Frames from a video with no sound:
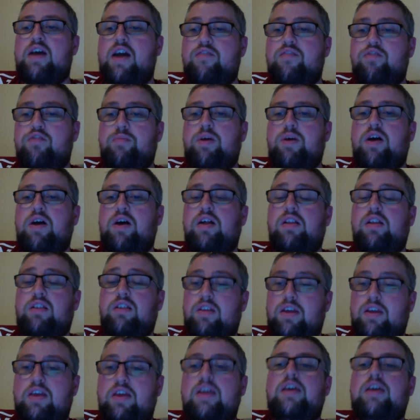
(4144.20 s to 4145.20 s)
the battle.
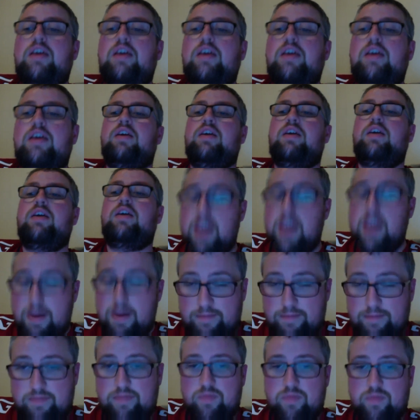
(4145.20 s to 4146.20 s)
Yep.
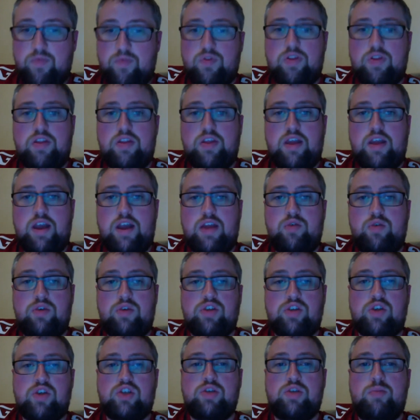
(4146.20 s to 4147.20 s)
I know he's
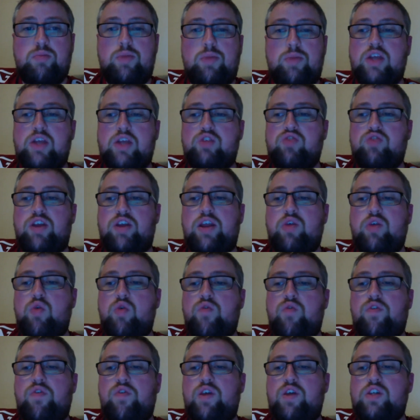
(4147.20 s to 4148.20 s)
got some bets ready to go
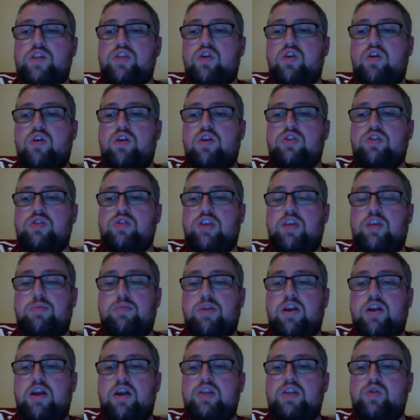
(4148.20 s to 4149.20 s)
for this card, so keep your
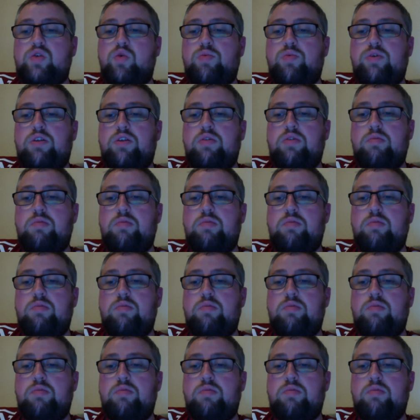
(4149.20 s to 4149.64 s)
eyes open.